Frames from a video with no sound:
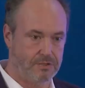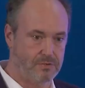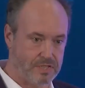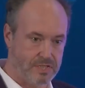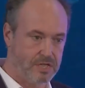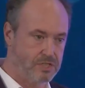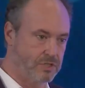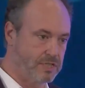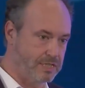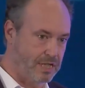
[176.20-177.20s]

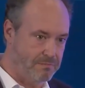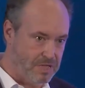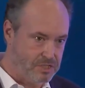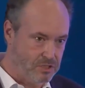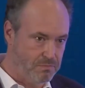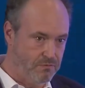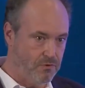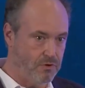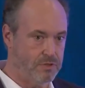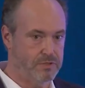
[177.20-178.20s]
transaction that I mentioned
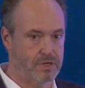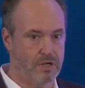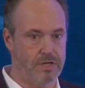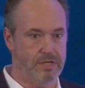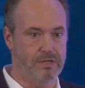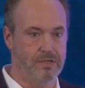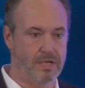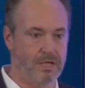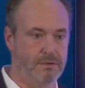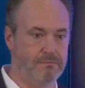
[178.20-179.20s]
before regarding
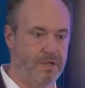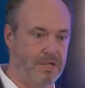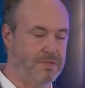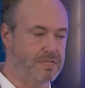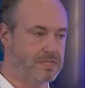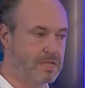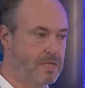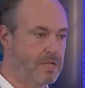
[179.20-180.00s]
payments,